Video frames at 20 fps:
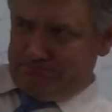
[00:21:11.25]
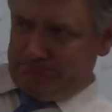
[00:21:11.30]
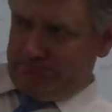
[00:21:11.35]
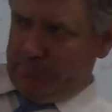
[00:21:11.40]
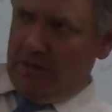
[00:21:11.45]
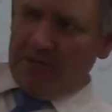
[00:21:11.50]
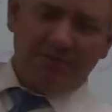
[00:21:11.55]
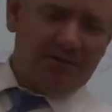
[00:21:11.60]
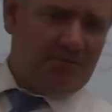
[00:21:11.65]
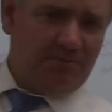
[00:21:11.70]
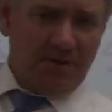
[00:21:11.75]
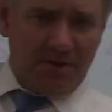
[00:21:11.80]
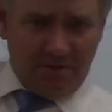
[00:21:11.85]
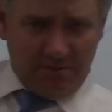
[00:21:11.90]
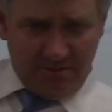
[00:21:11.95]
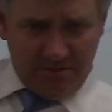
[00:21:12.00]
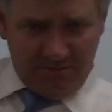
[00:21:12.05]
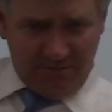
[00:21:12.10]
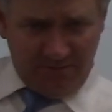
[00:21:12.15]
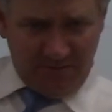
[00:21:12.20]
probably the
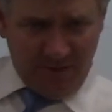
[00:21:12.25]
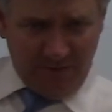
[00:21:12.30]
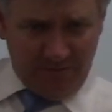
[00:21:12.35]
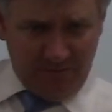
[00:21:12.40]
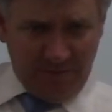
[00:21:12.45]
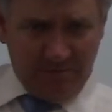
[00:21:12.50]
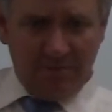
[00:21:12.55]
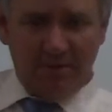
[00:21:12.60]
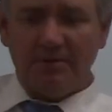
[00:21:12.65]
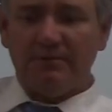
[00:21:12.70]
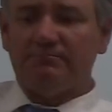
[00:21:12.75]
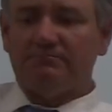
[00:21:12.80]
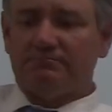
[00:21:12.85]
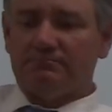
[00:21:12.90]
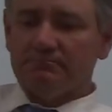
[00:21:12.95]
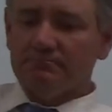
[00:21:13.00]
middle of November